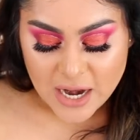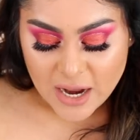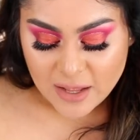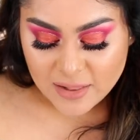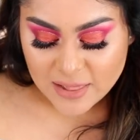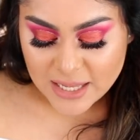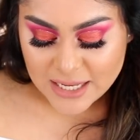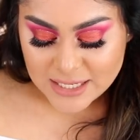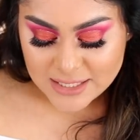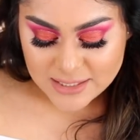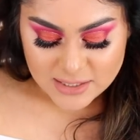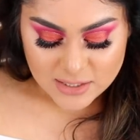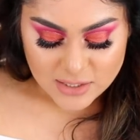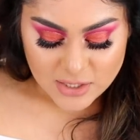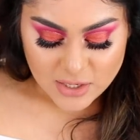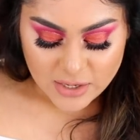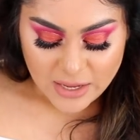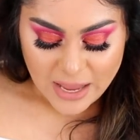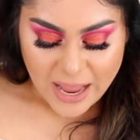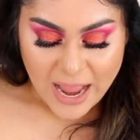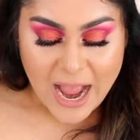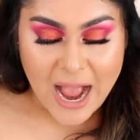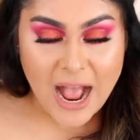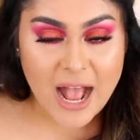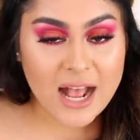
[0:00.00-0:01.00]
Now let's
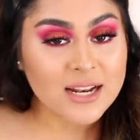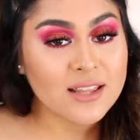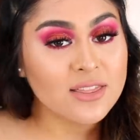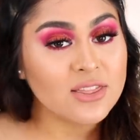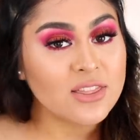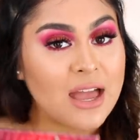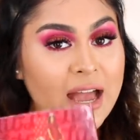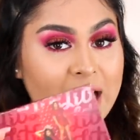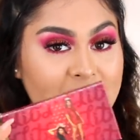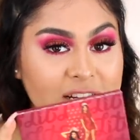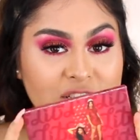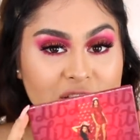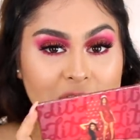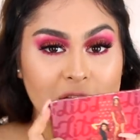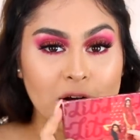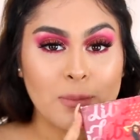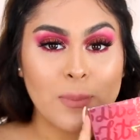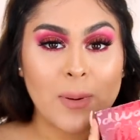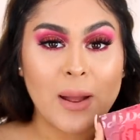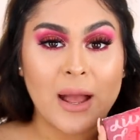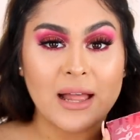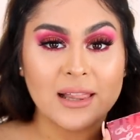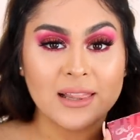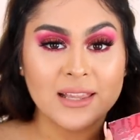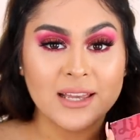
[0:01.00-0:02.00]
look at the
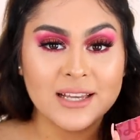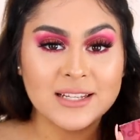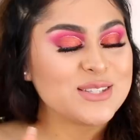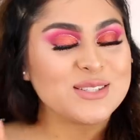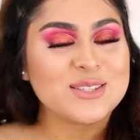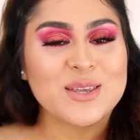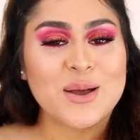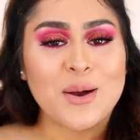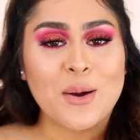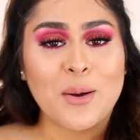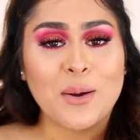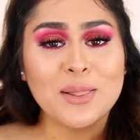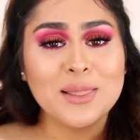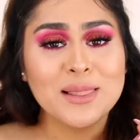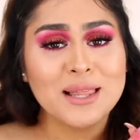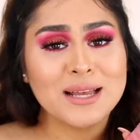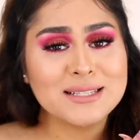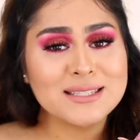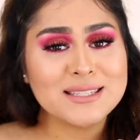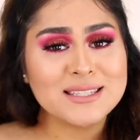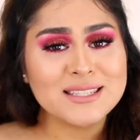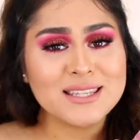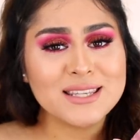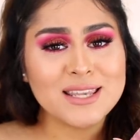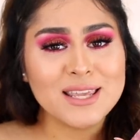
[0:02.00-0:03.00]
eyeshadow palette. So
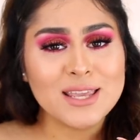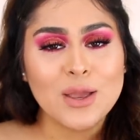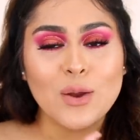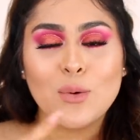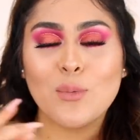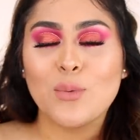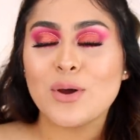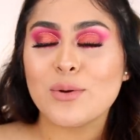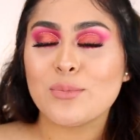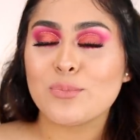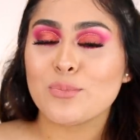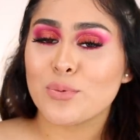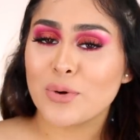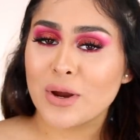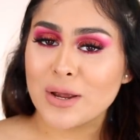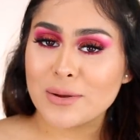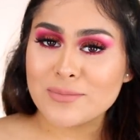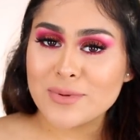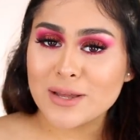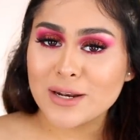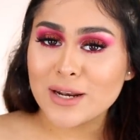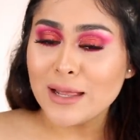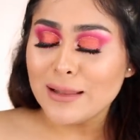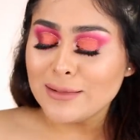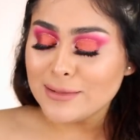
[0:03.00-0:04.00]
let's see what
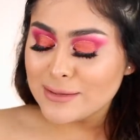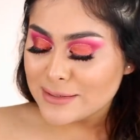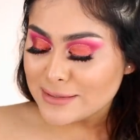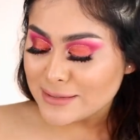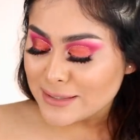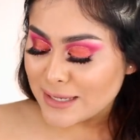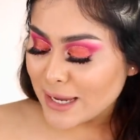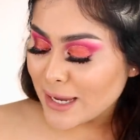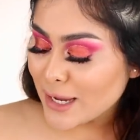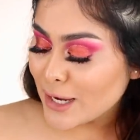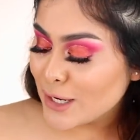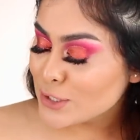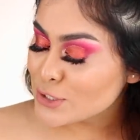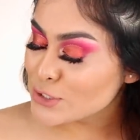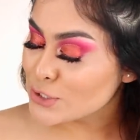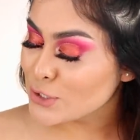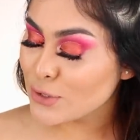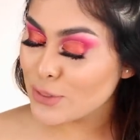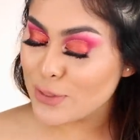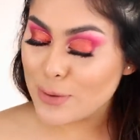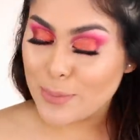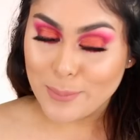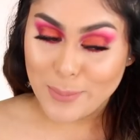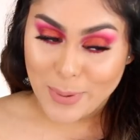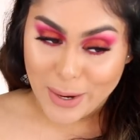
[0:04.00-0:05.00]
Bretman looks like
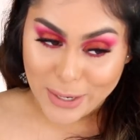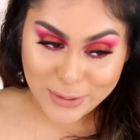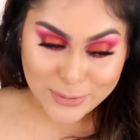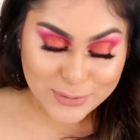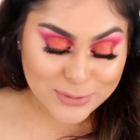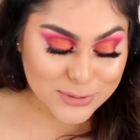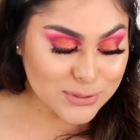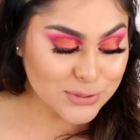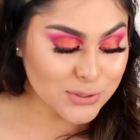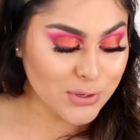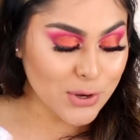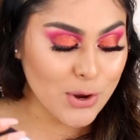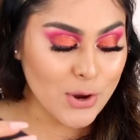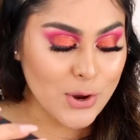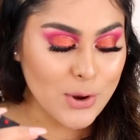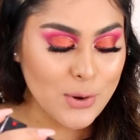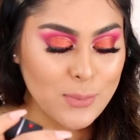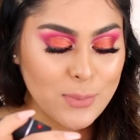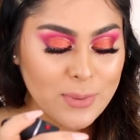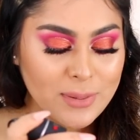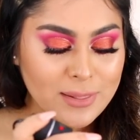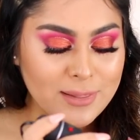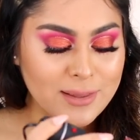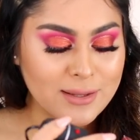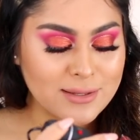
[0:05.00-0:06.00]
under the
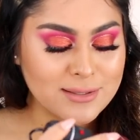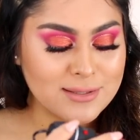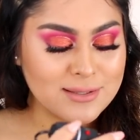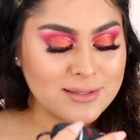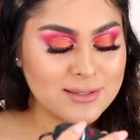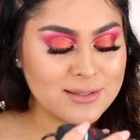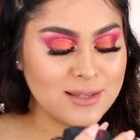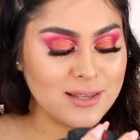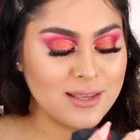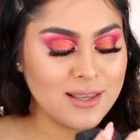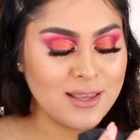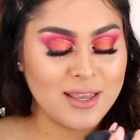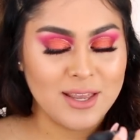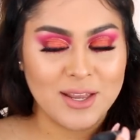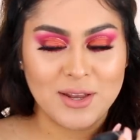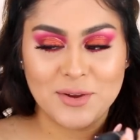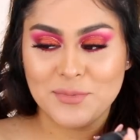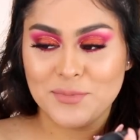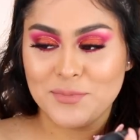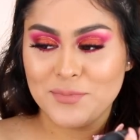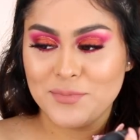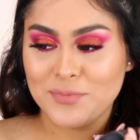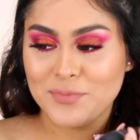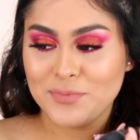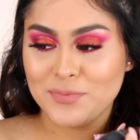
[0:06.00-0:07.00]
microscope. Let's see.
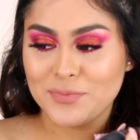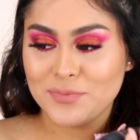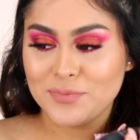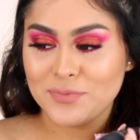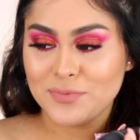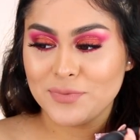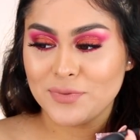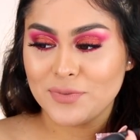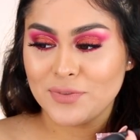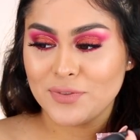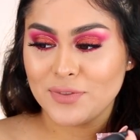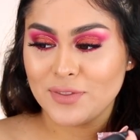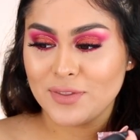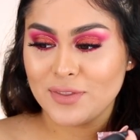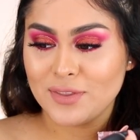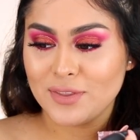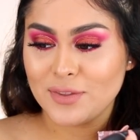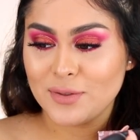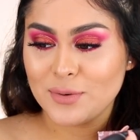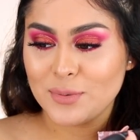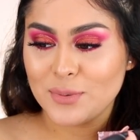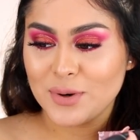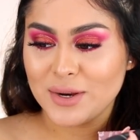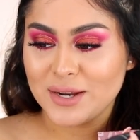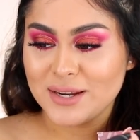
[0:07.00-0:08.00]

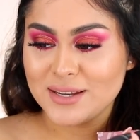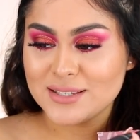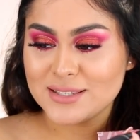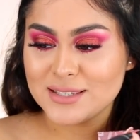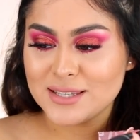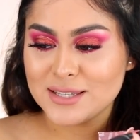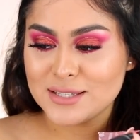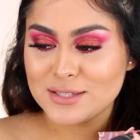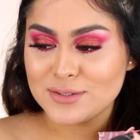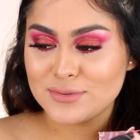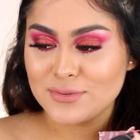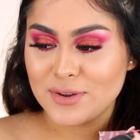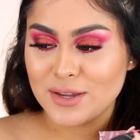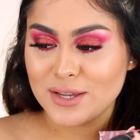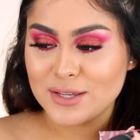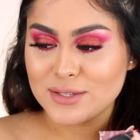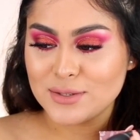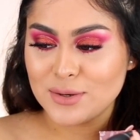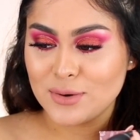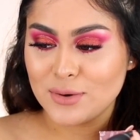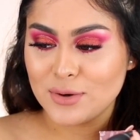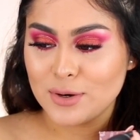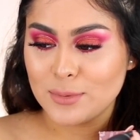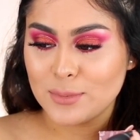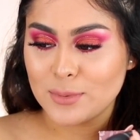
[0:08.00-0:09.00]
Where is his
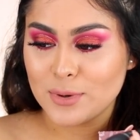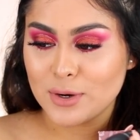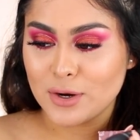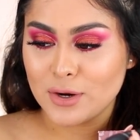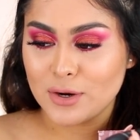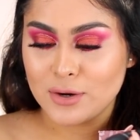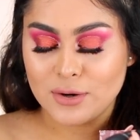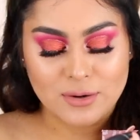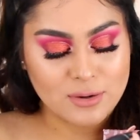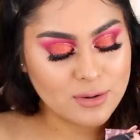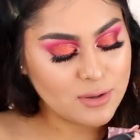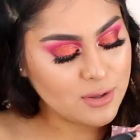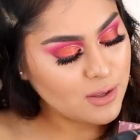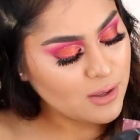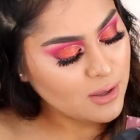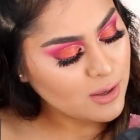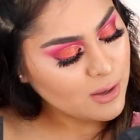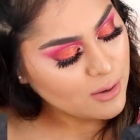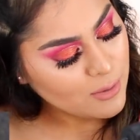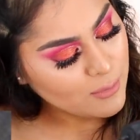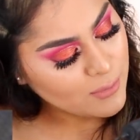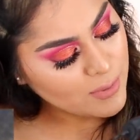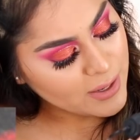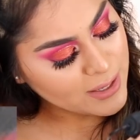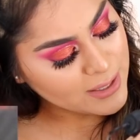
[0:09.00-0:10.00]
face? Hold up, girl.
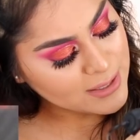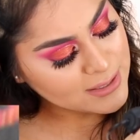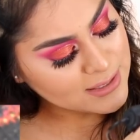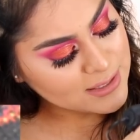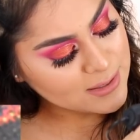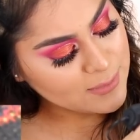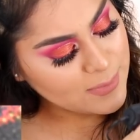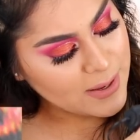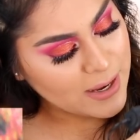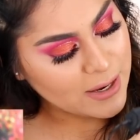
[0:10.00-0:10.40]
Why is it